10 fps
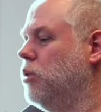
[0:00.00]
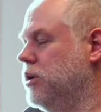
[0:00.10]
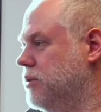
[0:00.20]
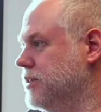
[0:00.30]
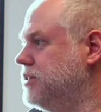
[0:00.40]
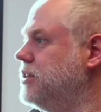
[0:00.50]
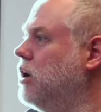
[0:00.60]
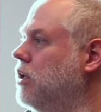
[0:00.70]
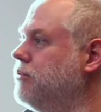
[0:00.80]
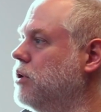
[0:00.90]
where you can see
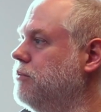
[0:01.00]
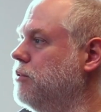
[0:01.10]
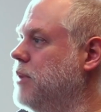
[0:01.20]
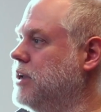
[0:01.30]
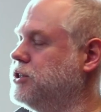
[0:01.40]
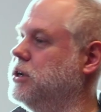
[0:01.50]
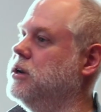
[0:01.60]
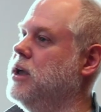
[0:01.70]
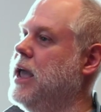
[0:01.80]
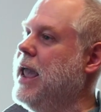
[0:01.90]
all of your
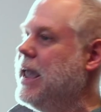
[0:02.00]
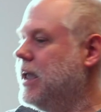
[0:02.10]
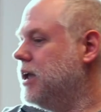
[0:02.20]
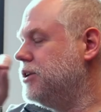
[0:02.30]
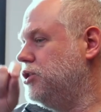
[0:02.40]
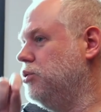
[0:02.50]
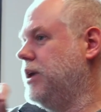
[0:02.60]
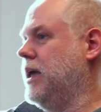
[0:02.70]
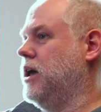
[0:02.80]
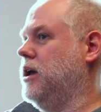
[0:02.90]
information and you
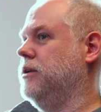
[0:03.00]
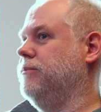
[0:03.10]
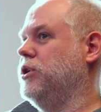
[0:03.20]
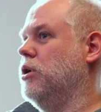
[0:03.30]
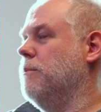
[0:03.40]
can,